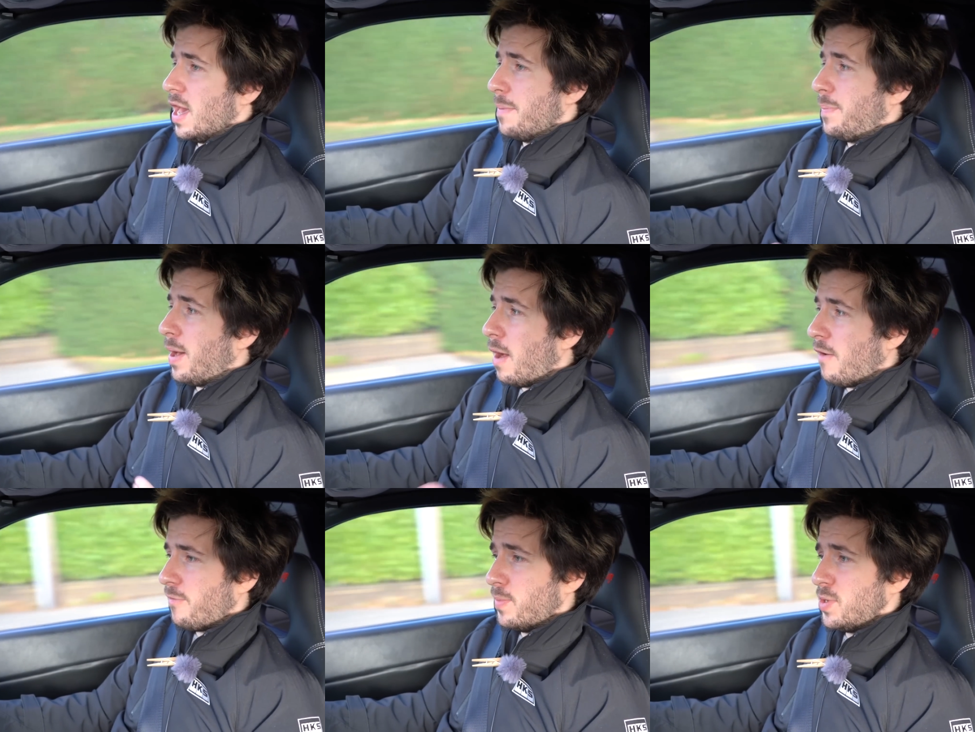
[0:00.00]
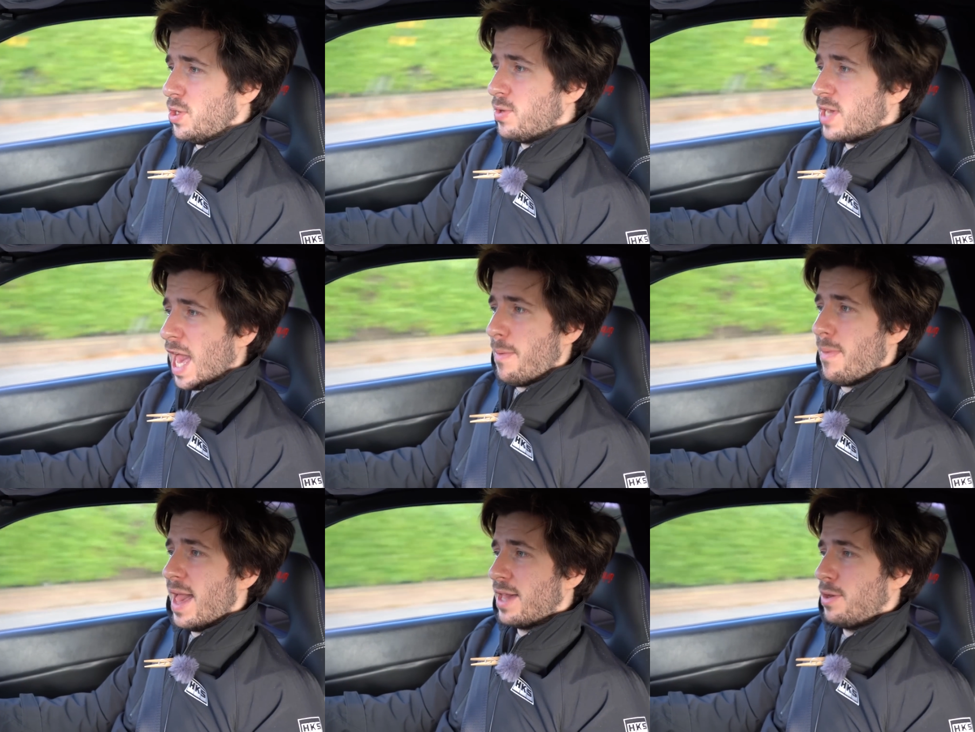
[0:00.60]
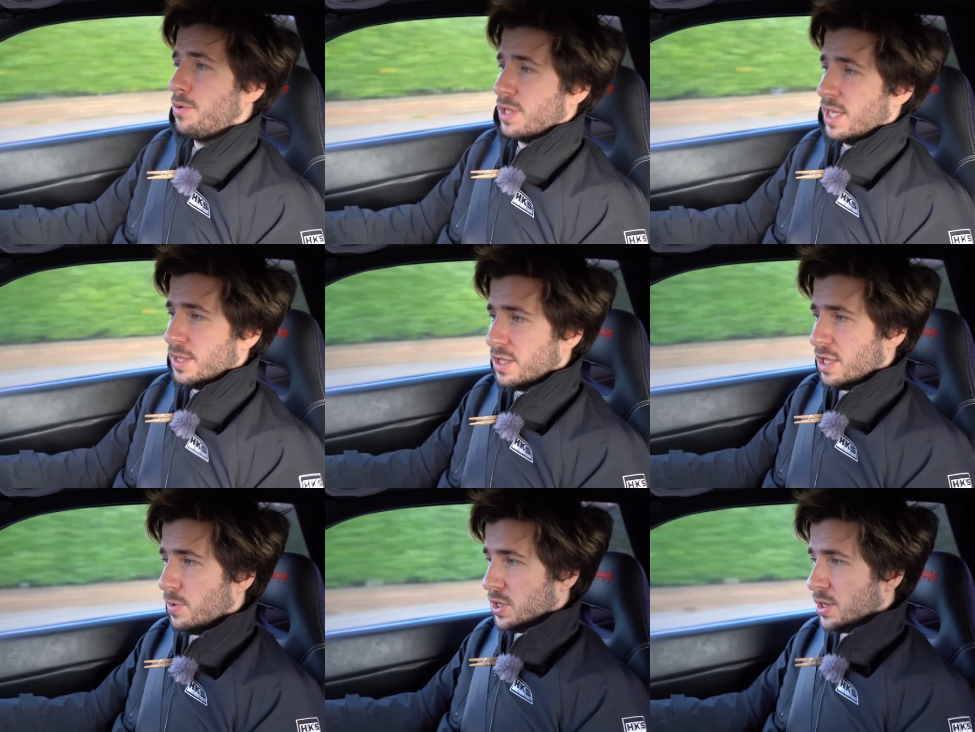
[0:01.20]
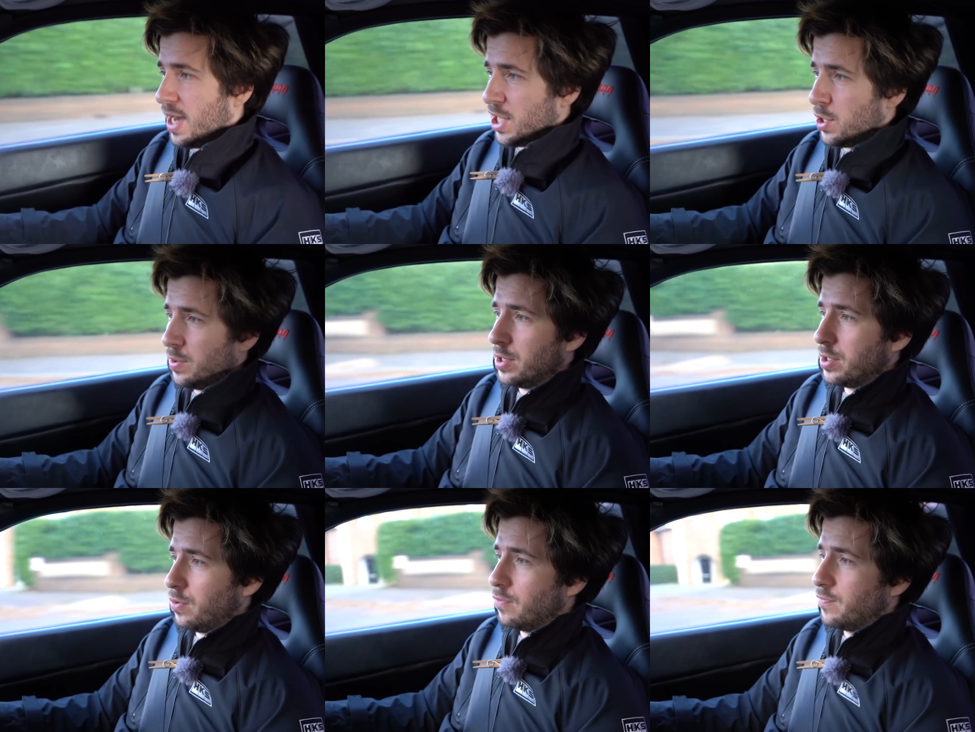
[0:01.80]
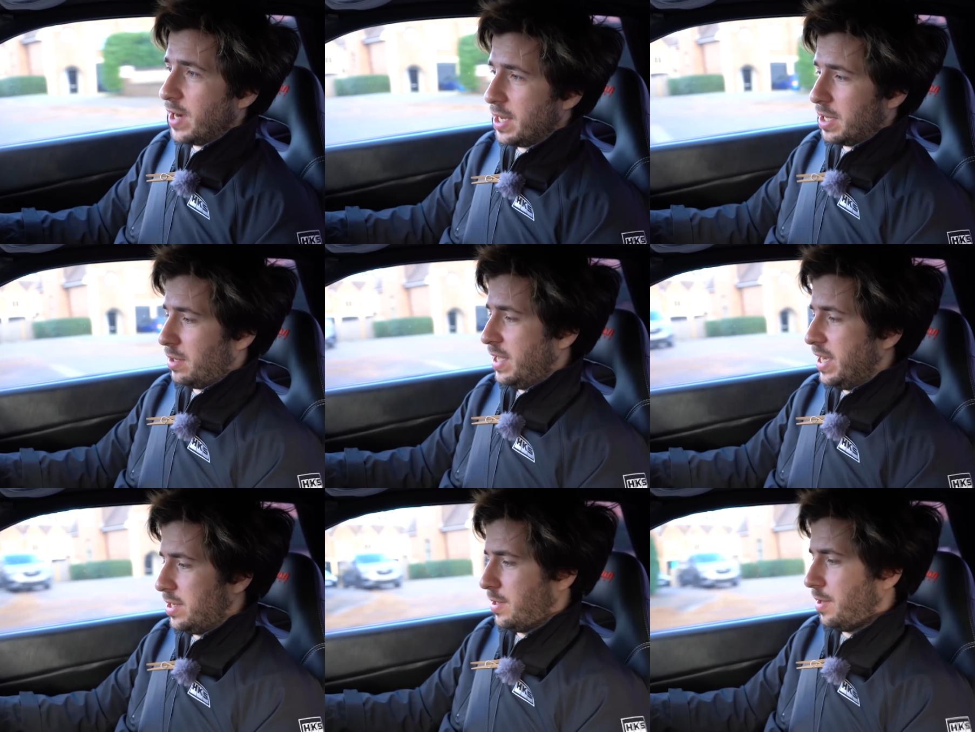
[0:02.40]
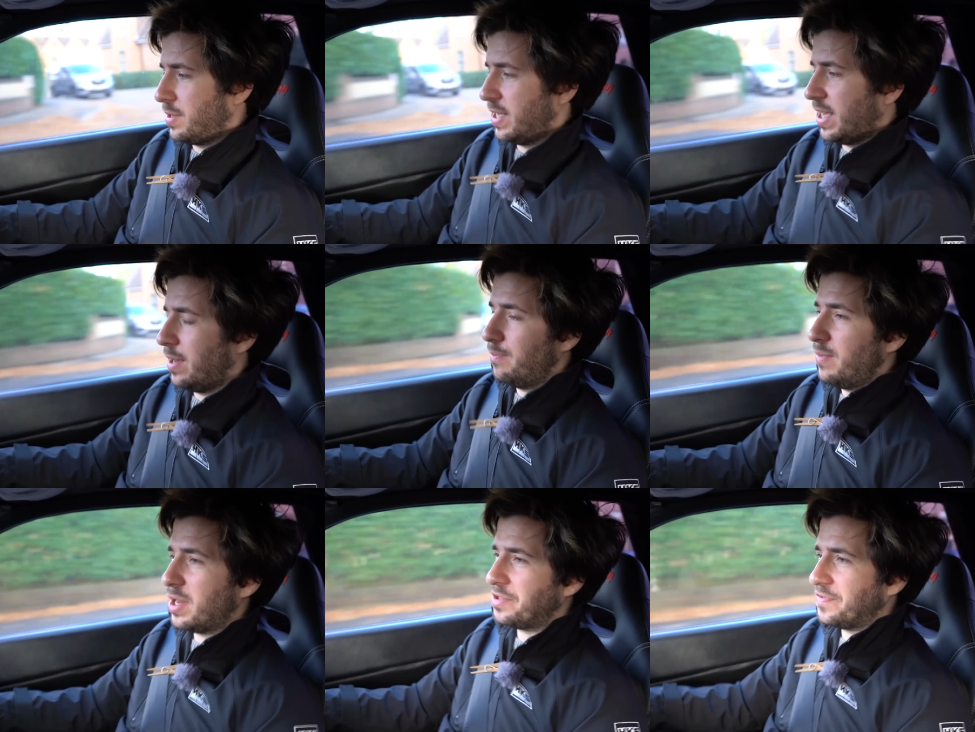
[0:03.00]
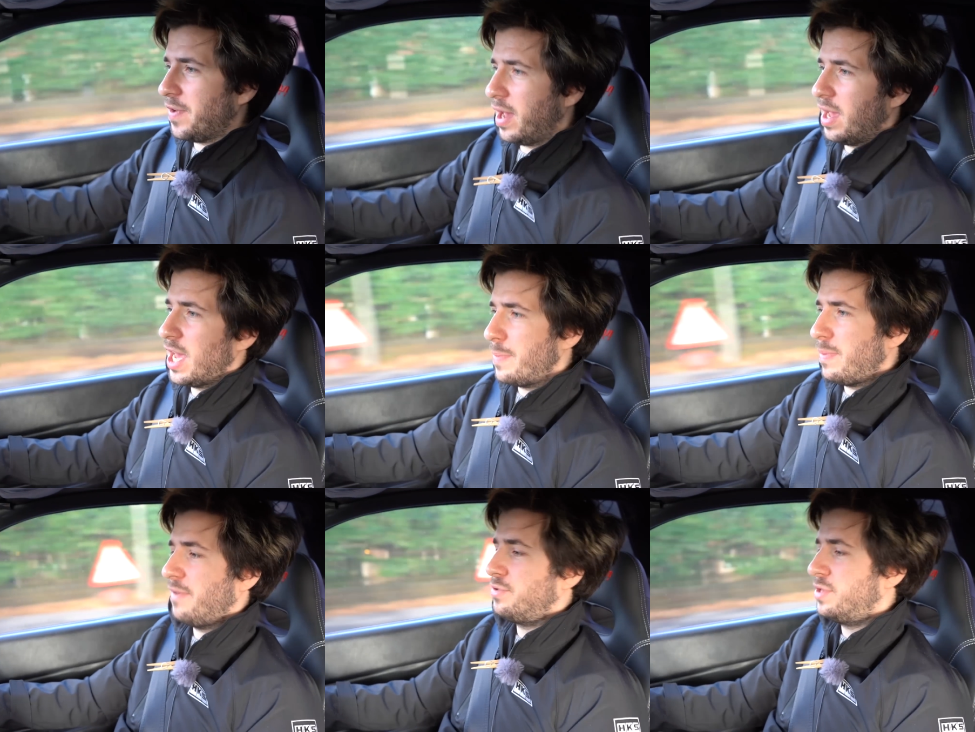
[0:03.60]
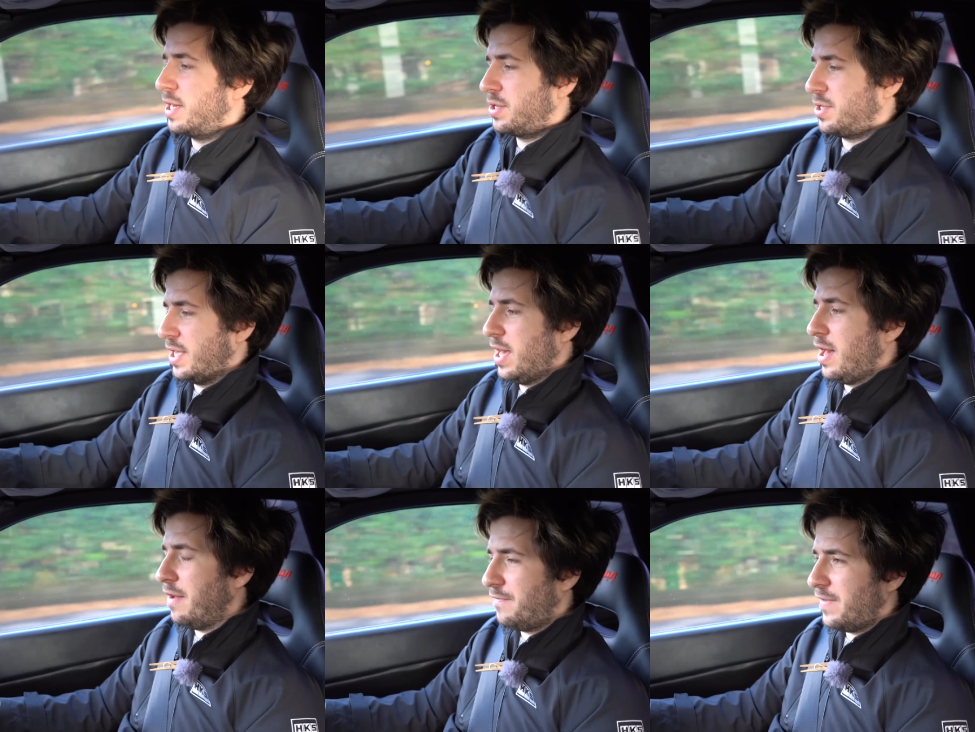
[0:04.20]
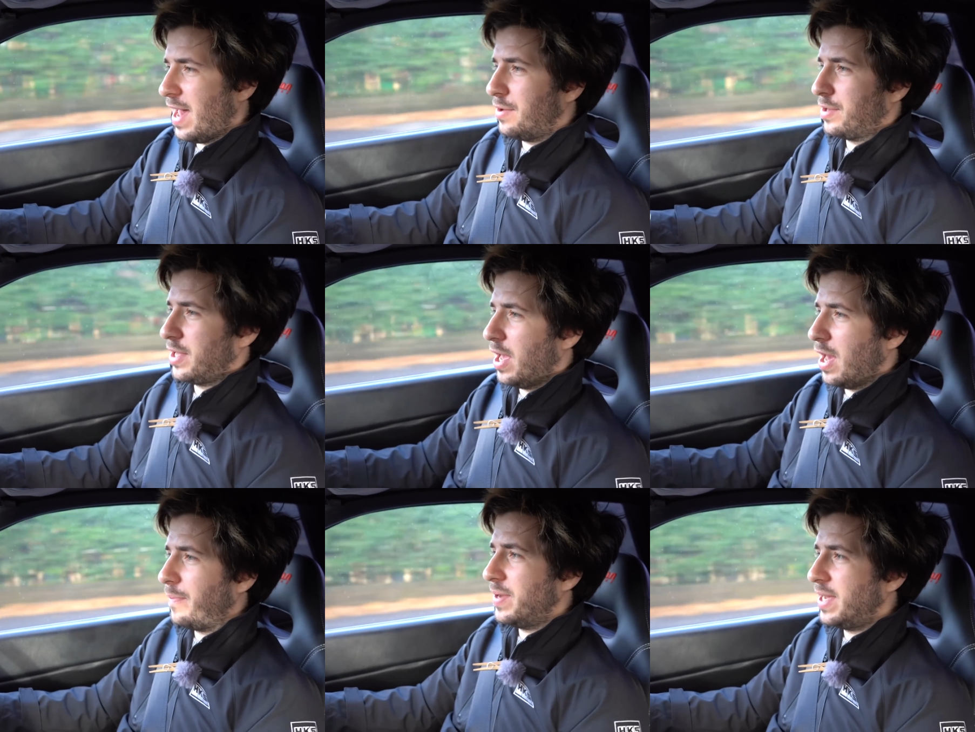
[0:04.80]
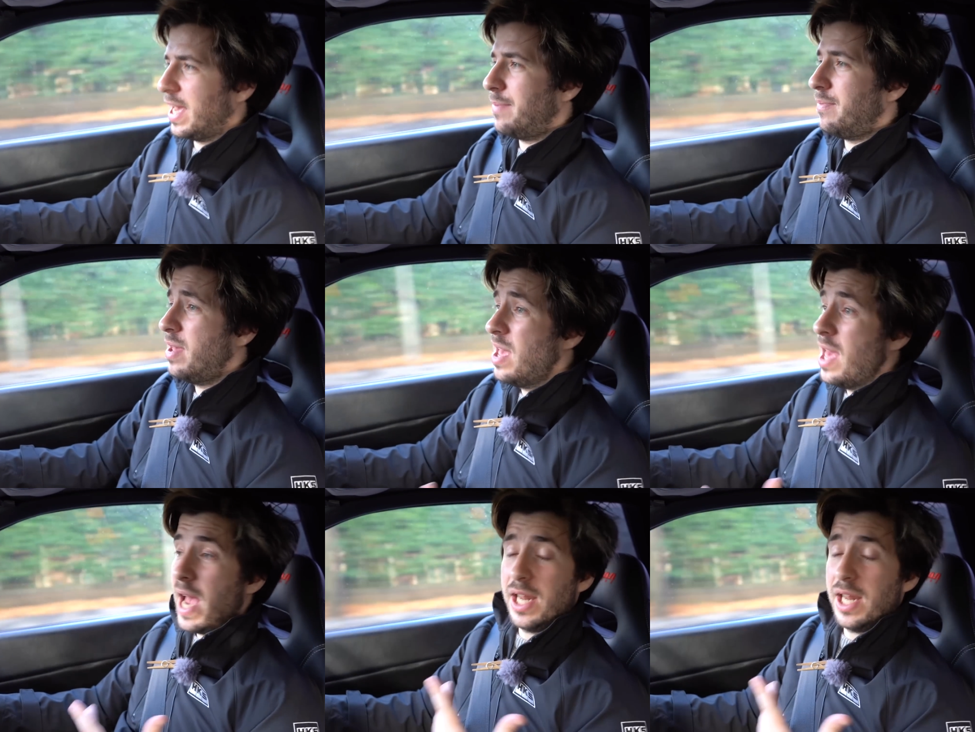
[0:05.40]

Apart from a new cam angle sensor, which I had to install recently because I was getting a misfire above 6,500 RPM.